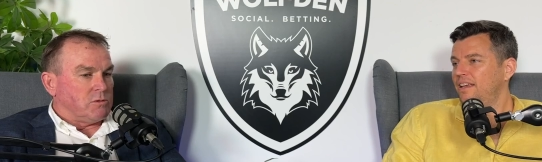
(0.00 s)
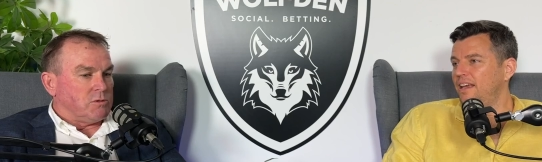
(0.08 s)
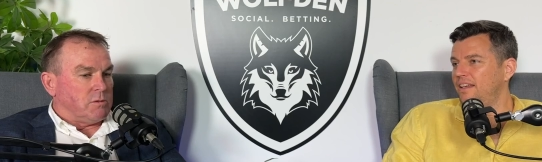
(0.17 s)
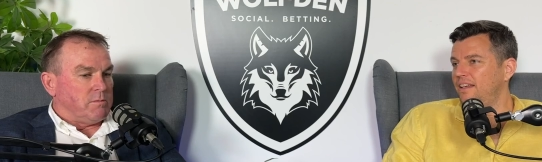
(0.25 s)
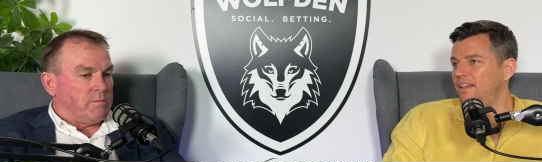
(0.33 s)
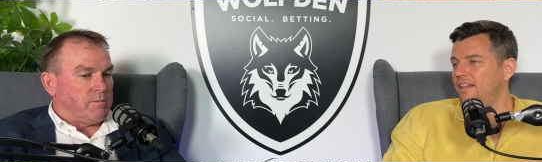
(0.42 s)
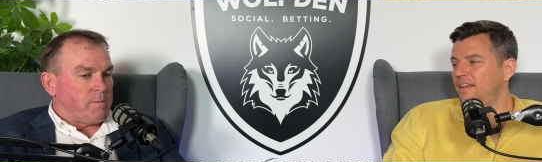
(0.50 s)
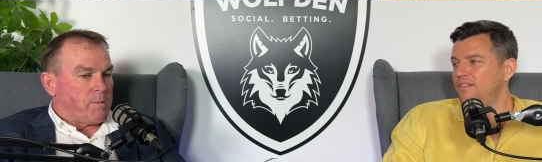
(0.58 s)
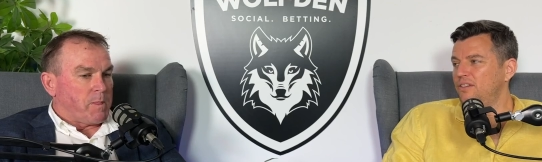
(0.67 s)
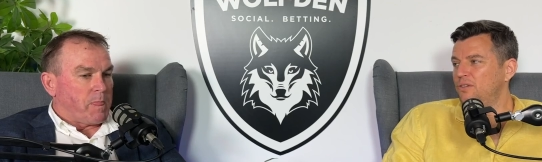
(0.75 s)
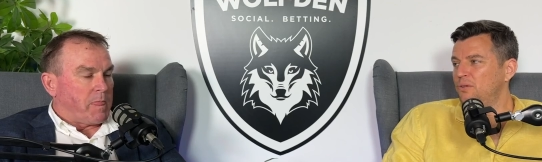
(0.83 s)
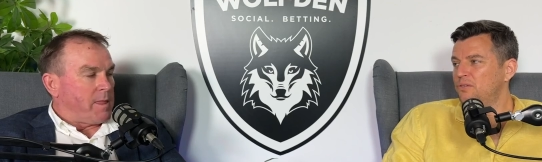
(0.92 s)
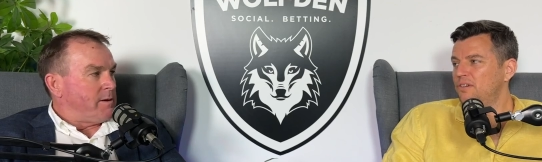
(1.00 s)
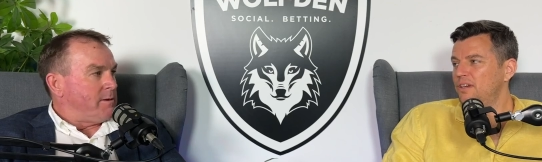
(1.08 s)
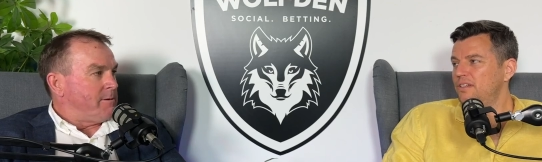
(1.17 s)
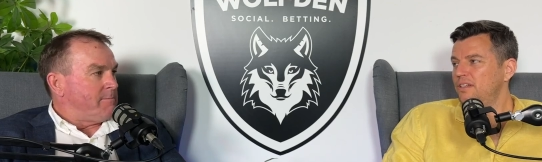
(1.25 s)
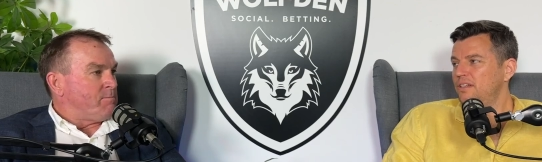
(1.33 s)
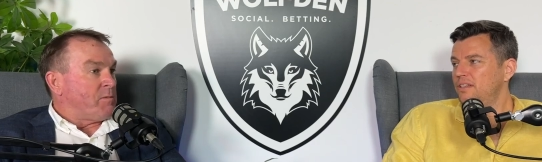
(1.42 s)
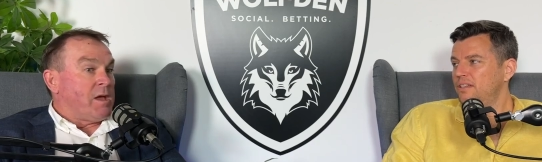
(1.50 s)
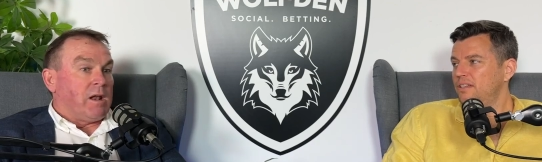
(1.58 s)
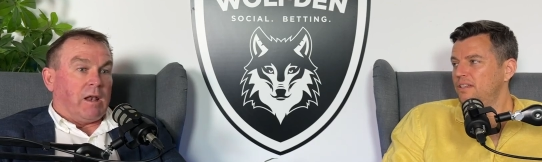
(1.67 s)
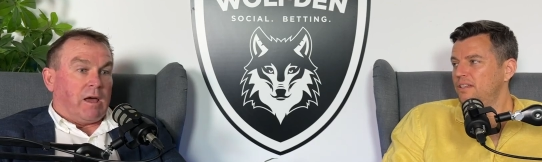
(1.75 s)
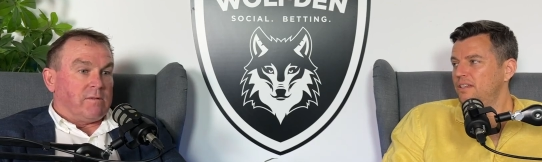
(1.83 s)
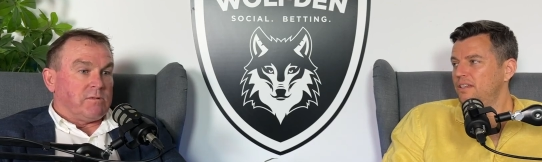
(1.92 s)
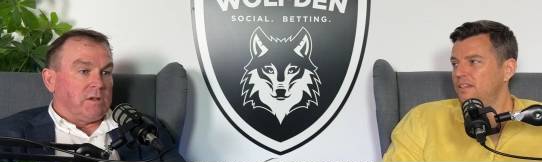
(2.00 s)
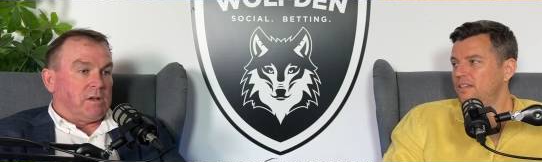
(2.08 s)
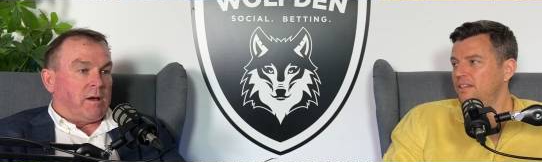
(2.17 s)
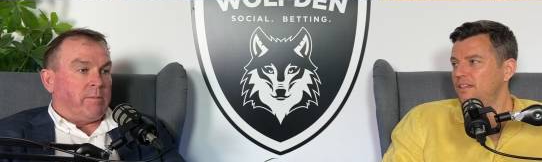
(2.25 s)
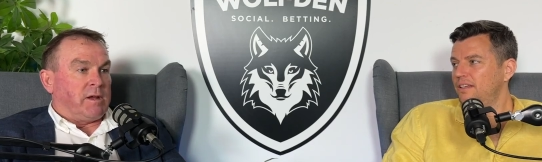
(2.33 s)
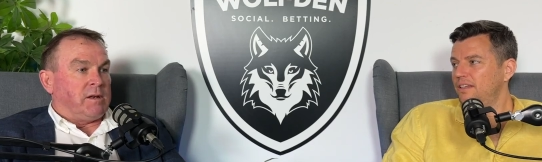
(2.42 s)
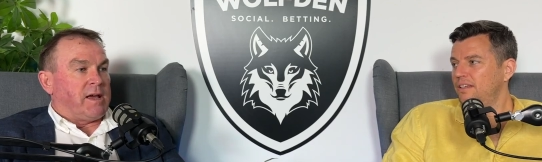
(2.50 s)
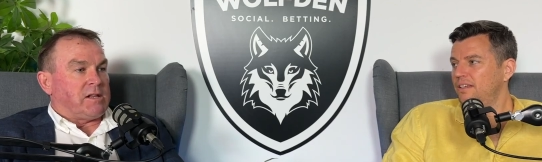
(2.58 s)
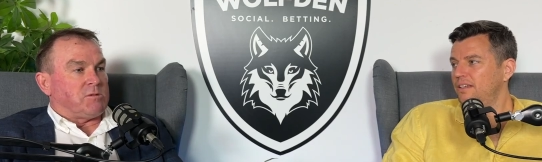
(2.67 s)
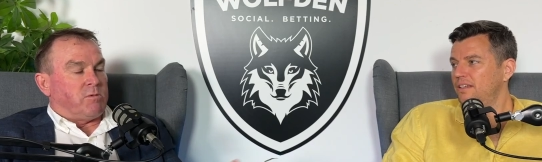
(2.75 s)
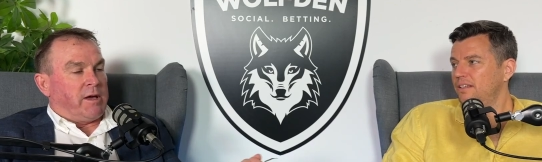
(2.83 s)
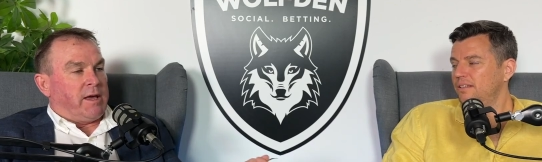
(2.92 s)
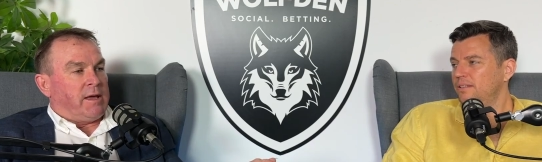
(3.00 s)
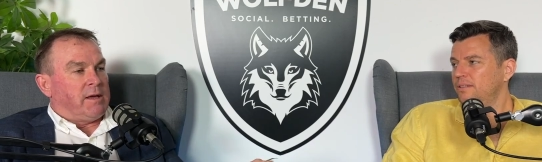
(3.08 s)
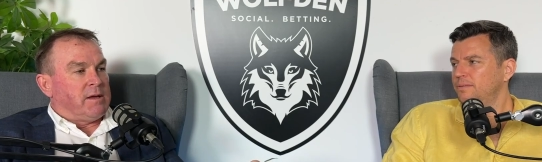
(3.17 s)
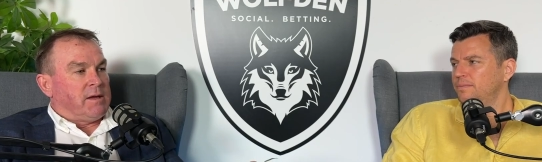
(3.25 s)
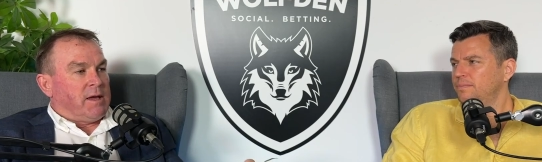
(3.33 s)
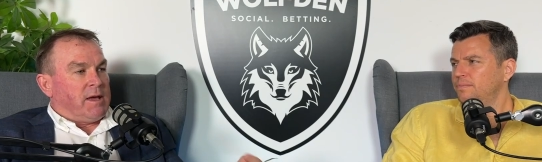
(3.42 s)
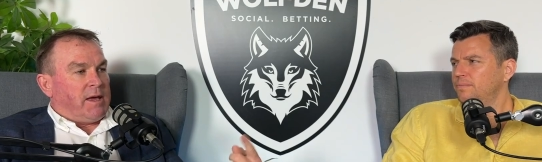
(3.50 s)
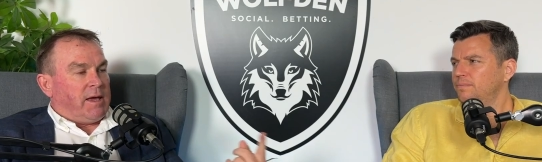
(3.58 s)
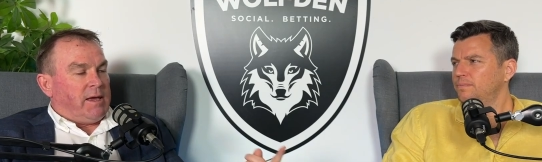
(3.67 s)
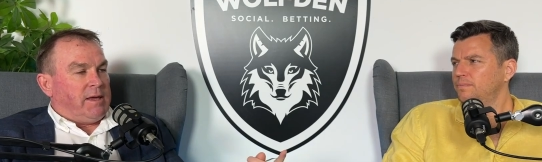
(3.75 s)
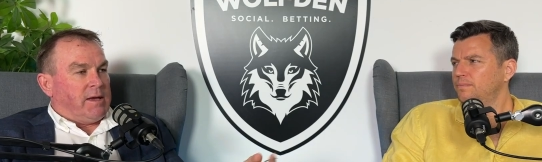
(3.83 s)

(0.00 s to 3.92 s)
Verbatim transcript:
Speaker 1: Job. And he, he, loves his horse racing.
Speaker 2: Loves it. I mean, yeah. that's where he